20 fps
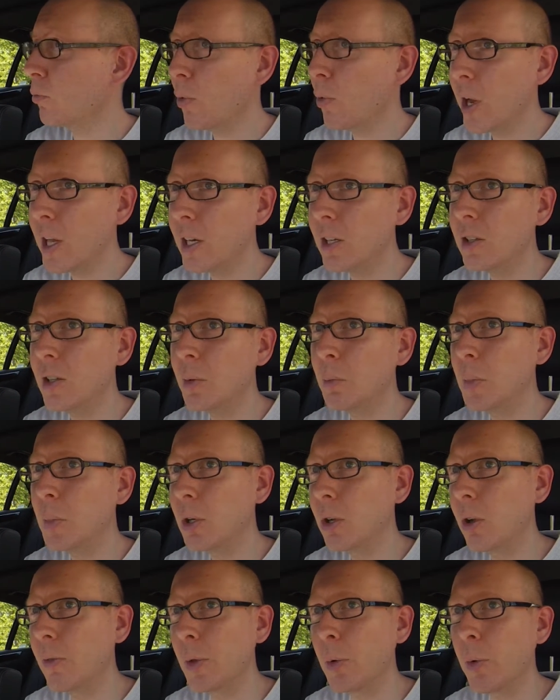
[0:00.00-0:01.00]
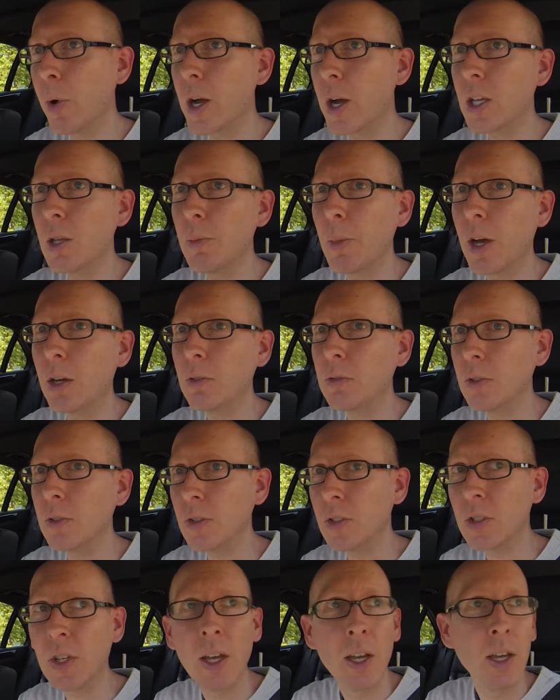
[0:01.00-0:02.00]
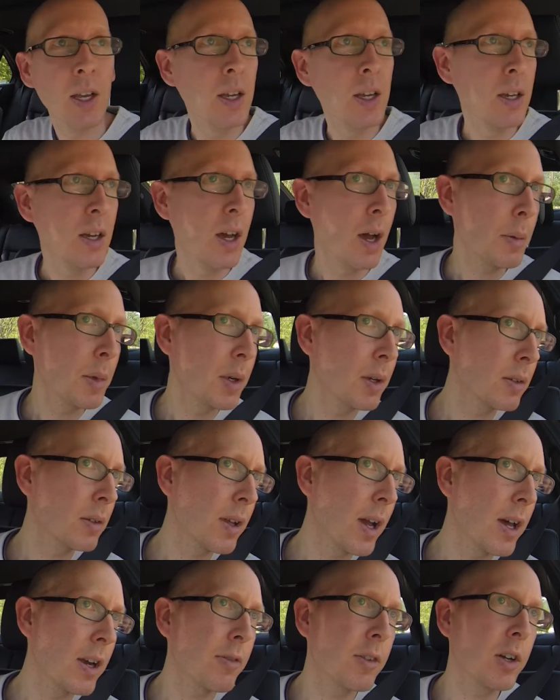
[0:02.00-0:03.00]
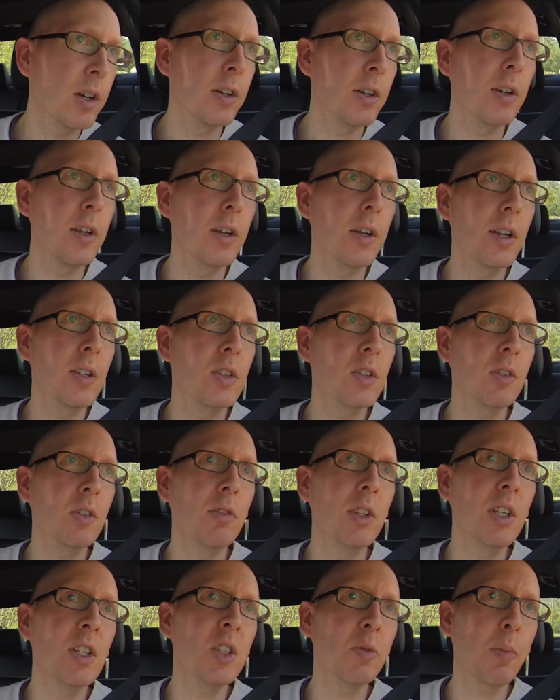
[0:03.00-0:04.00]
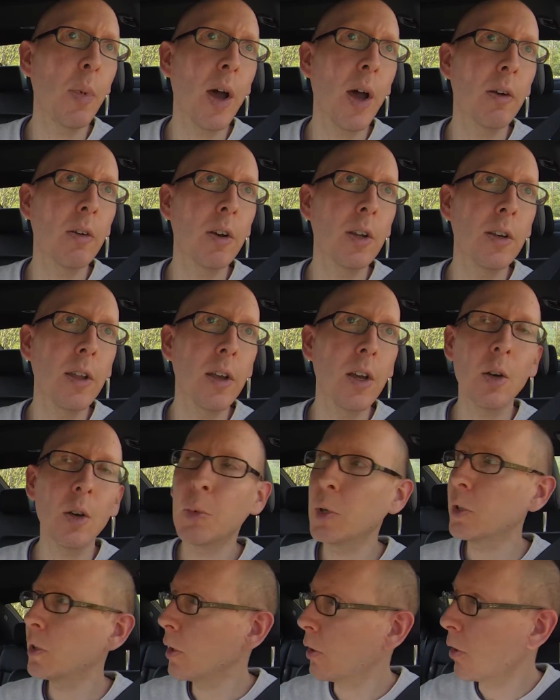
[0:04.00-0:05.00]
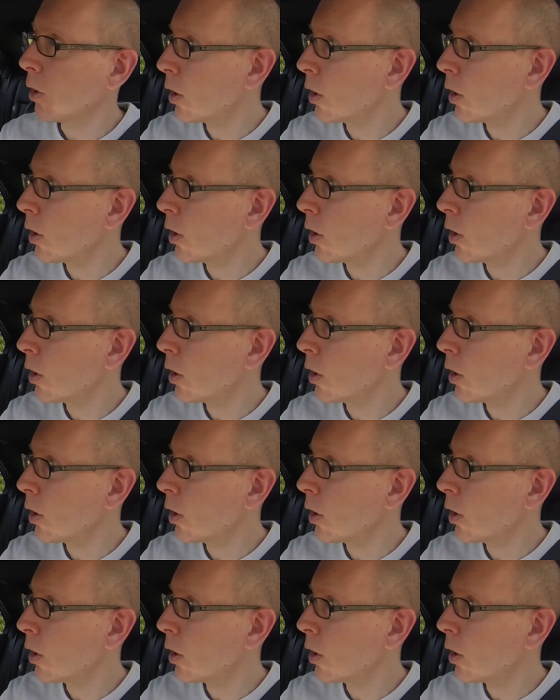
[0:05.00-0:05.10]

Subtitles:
right in the middle of the Rocky Mountains. I'm in kind of a nice green spot right now, but then